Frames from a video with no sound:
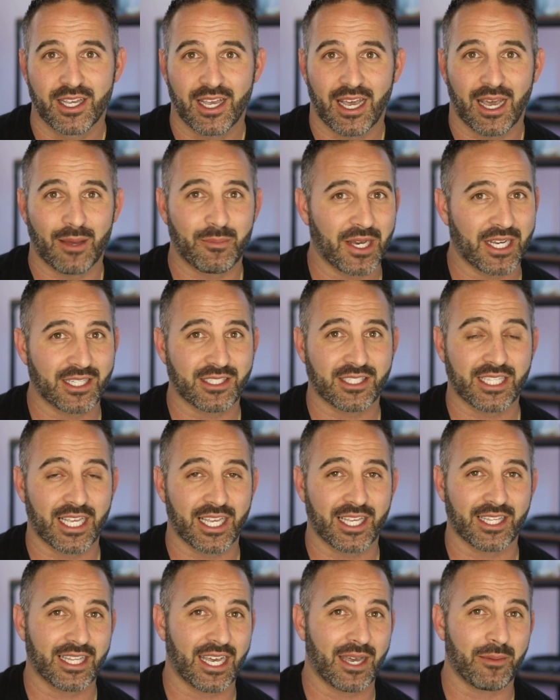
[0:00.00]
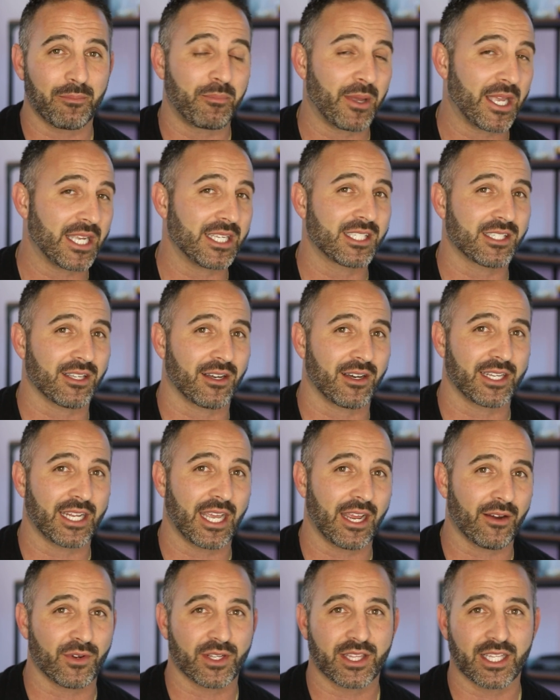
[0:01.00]
I'm not saying that based on
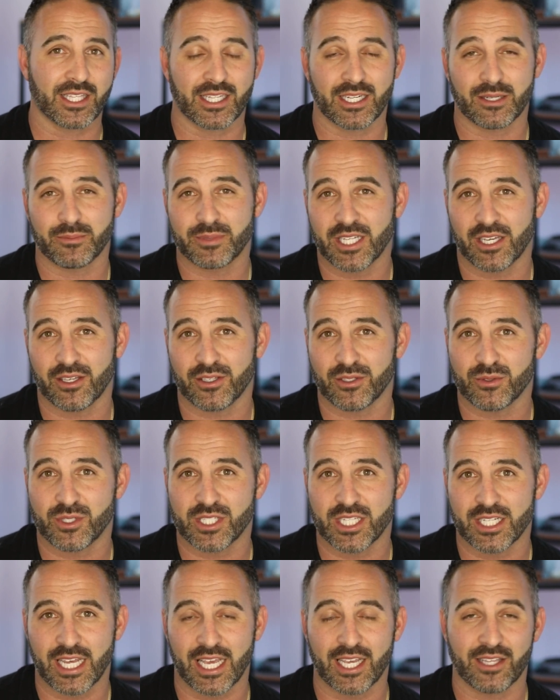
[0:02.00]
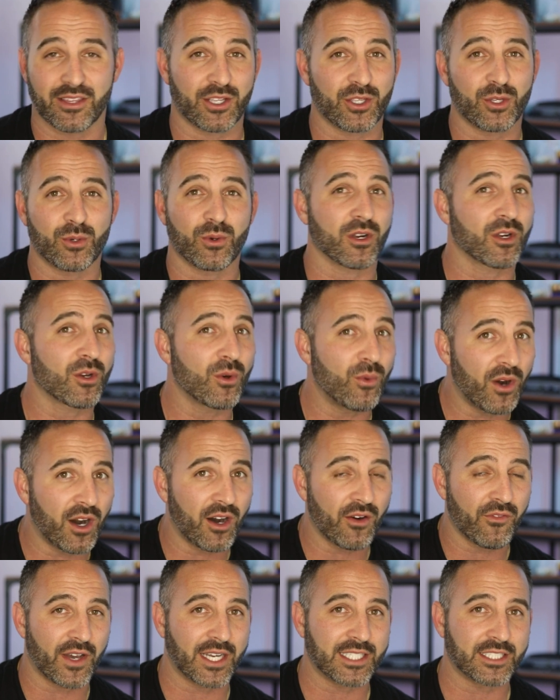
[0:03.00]
everything that I'm telling you today that you are
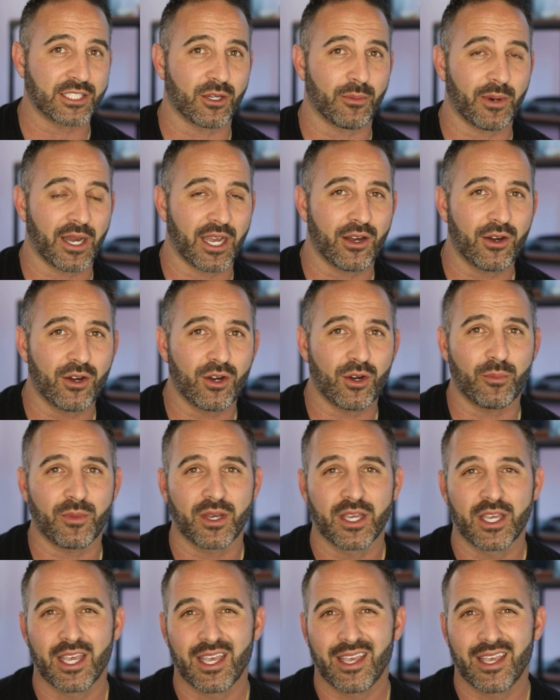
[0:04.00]
qualified to go buy a home,